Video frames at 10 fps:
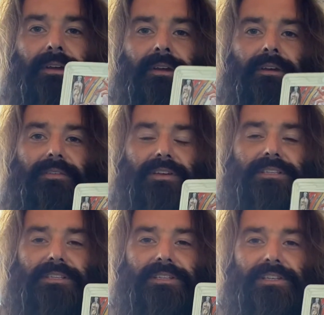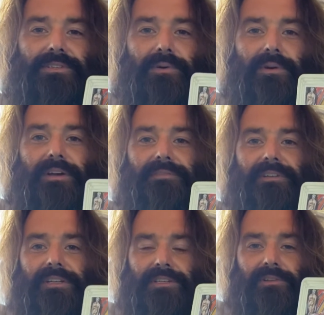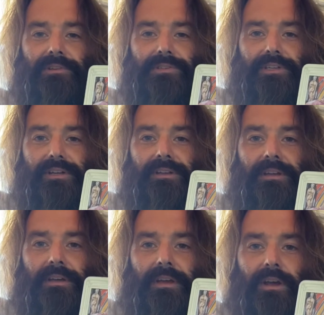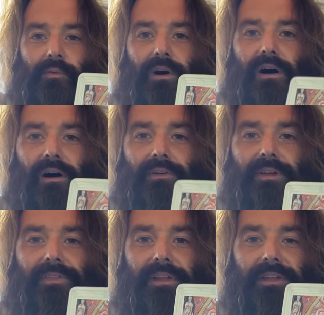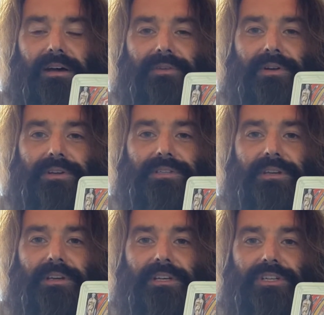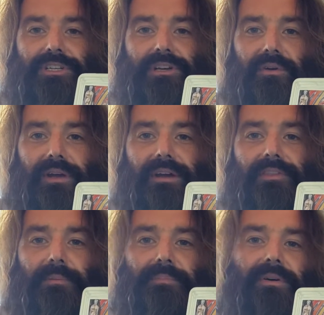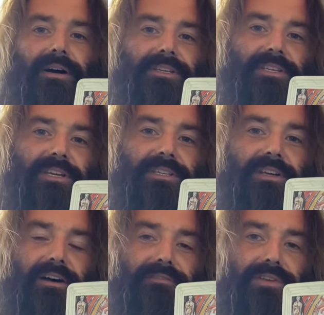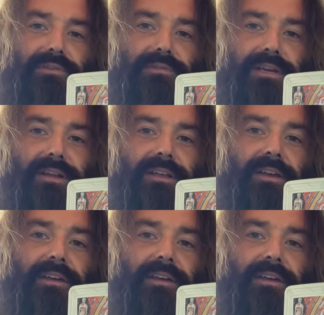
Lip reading: and this is the sword of disillusion, while the lovers is showing the process of union.